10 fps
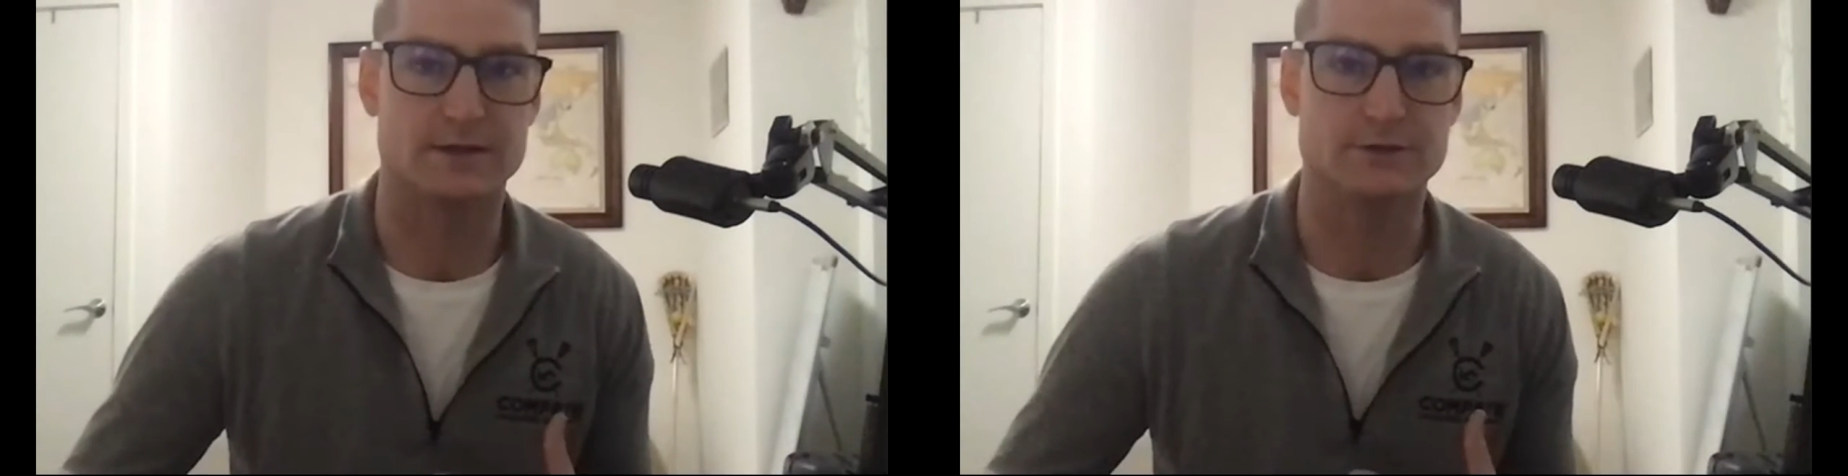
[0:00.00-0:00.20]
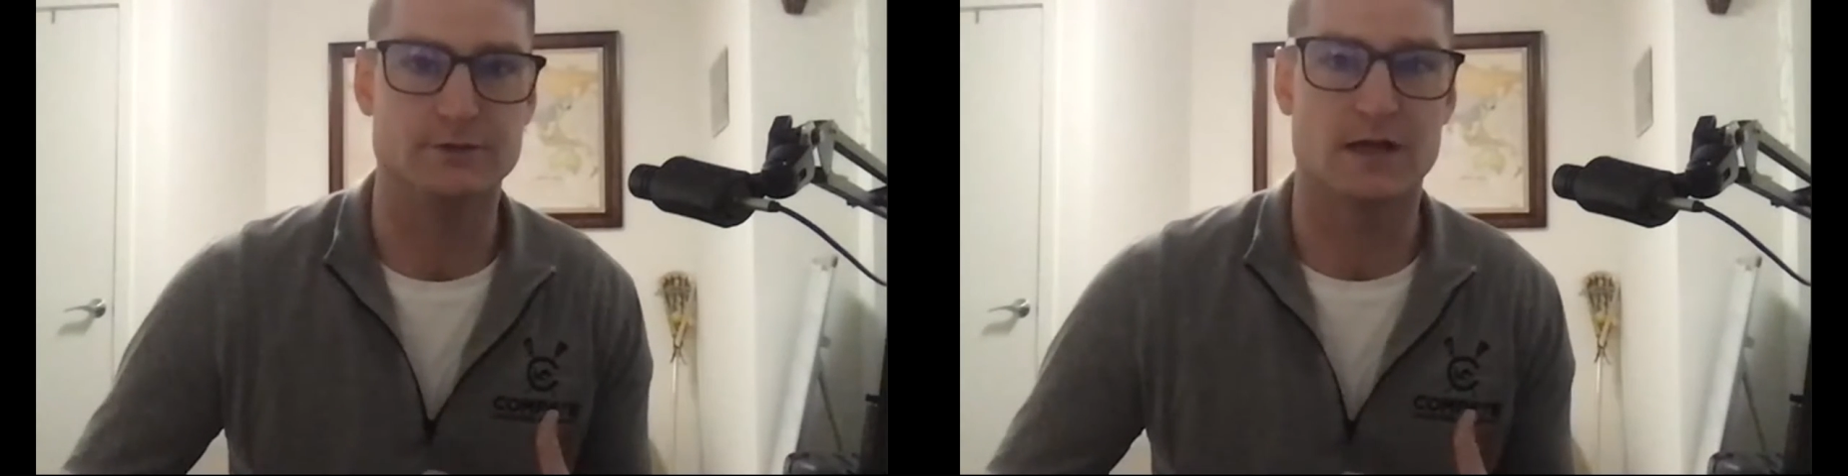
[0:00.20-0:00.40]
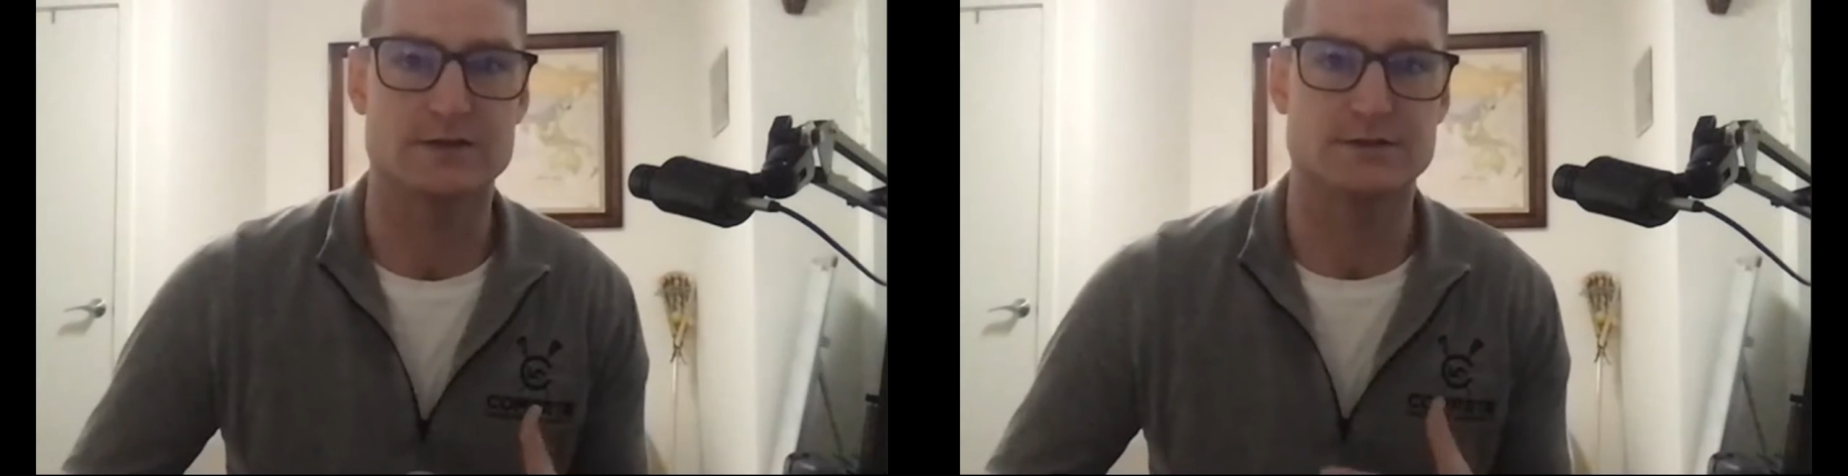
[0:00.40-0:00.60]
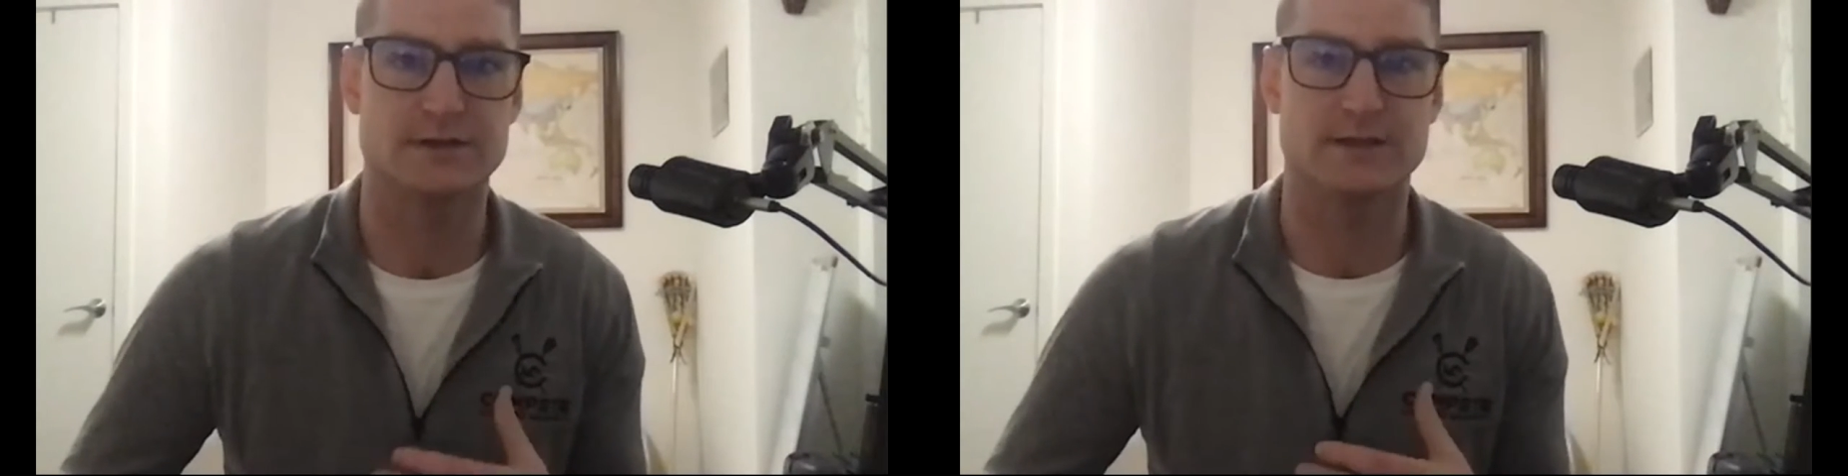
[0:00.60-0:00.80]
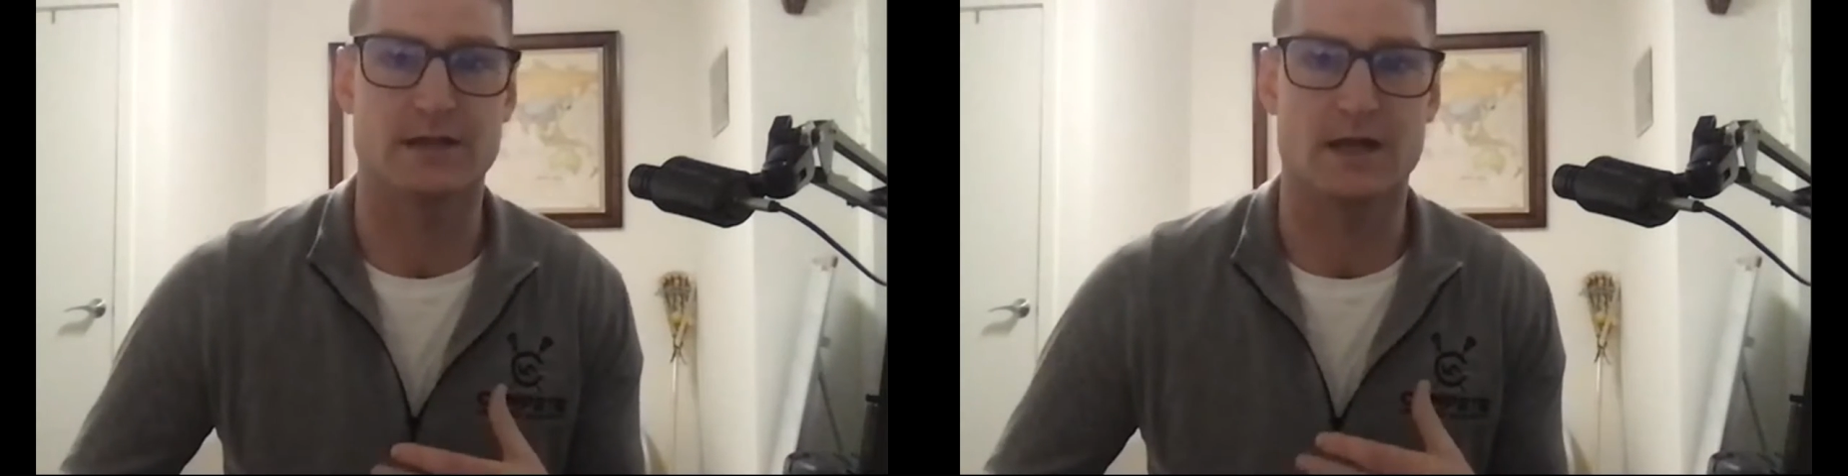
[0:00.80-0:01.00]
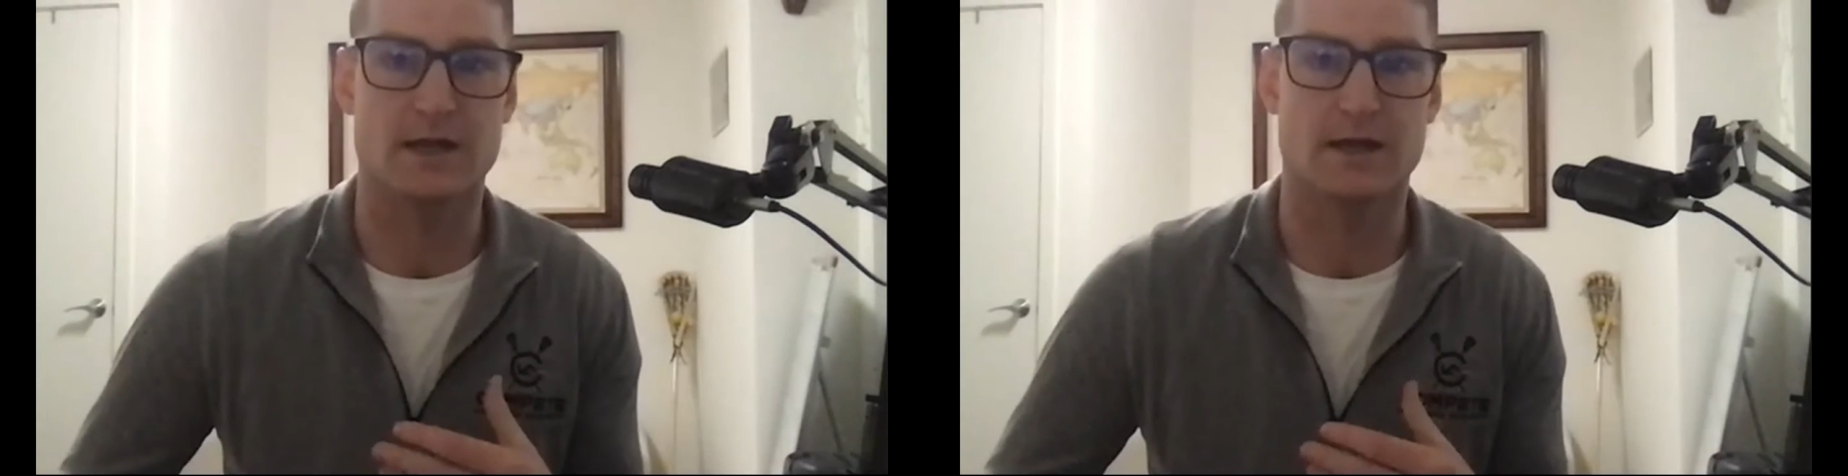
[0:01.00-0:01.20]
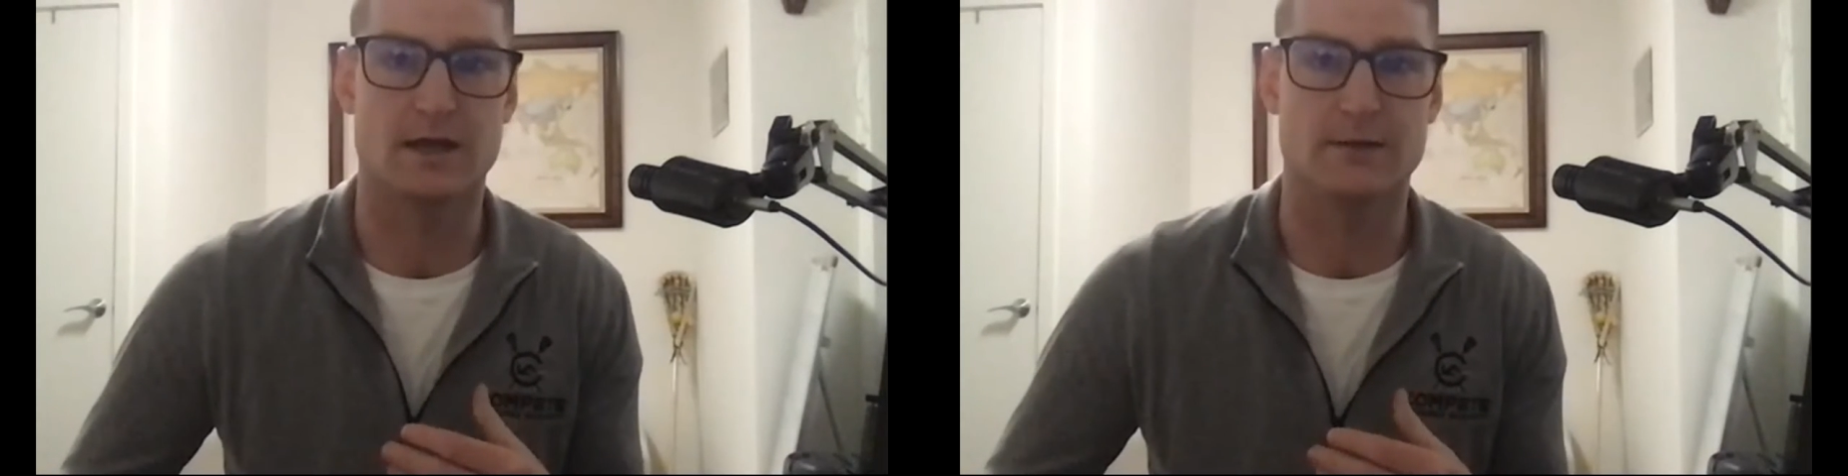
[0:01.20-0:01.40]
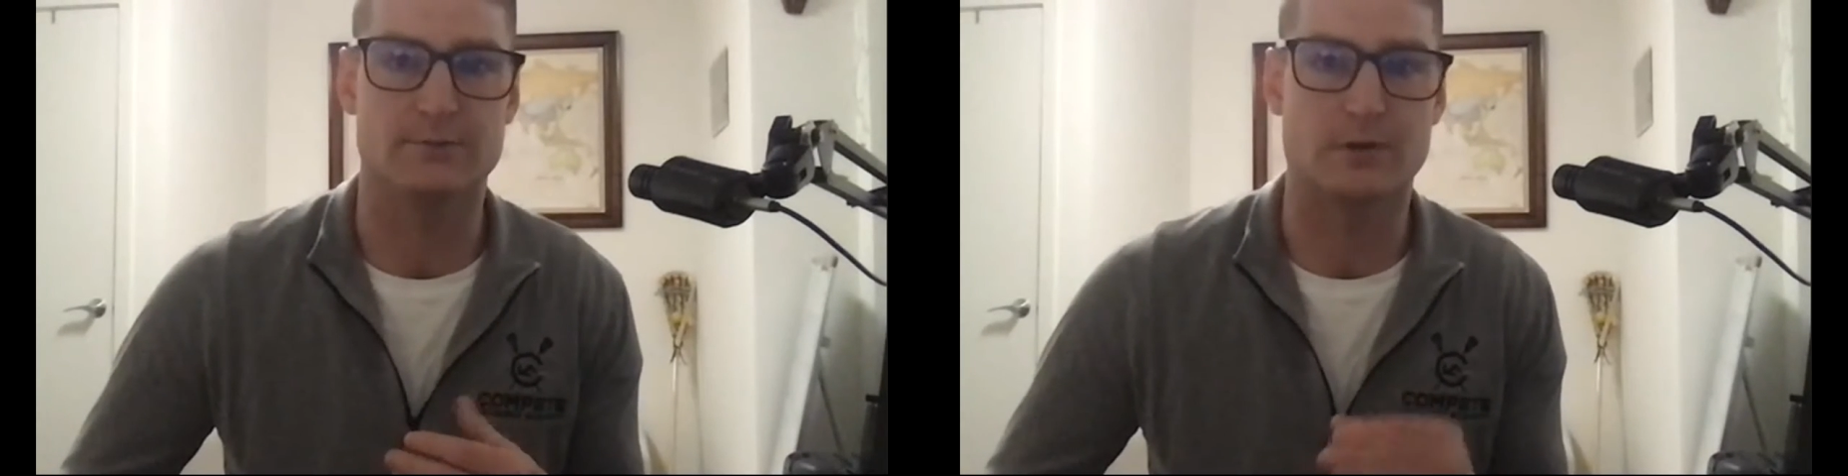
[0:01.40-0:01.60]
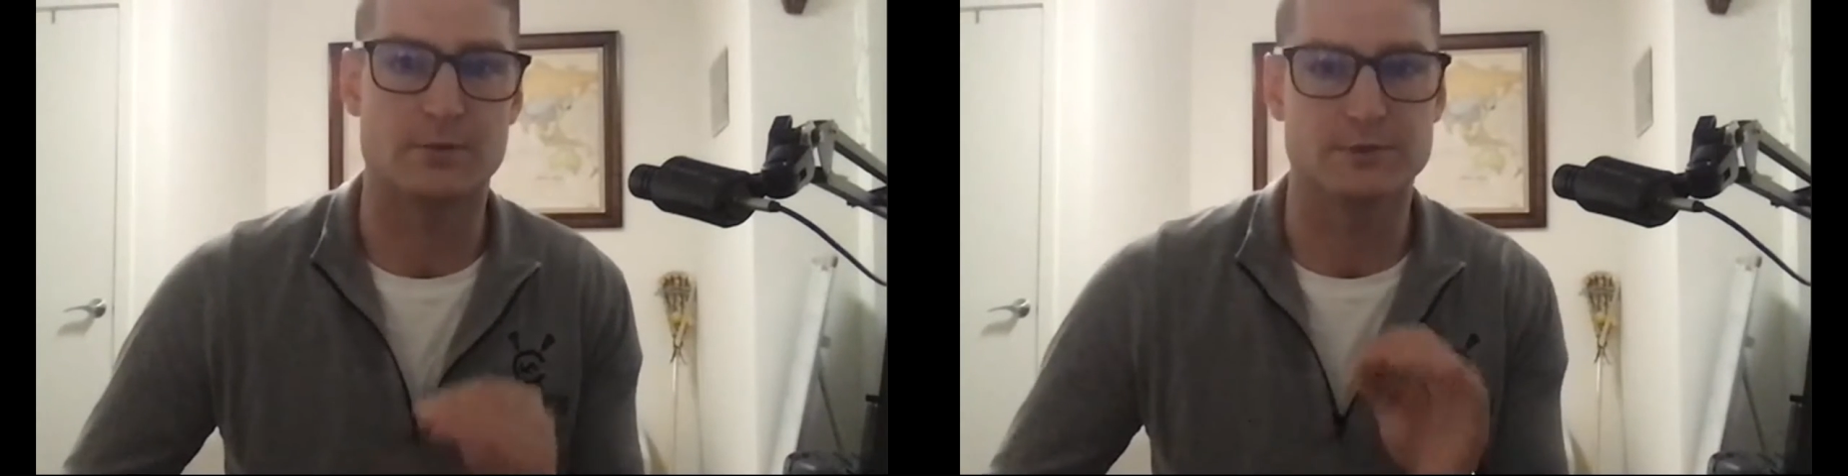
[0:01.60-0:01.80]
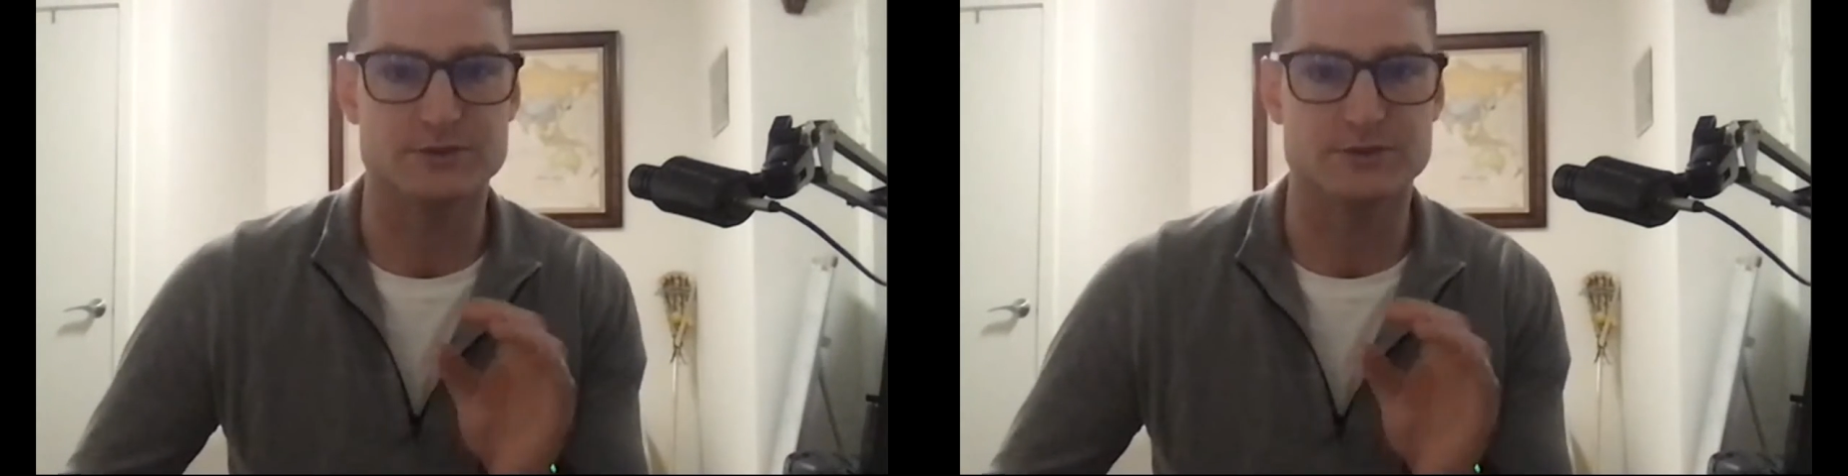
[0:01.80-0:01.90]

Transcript: You guys are in probably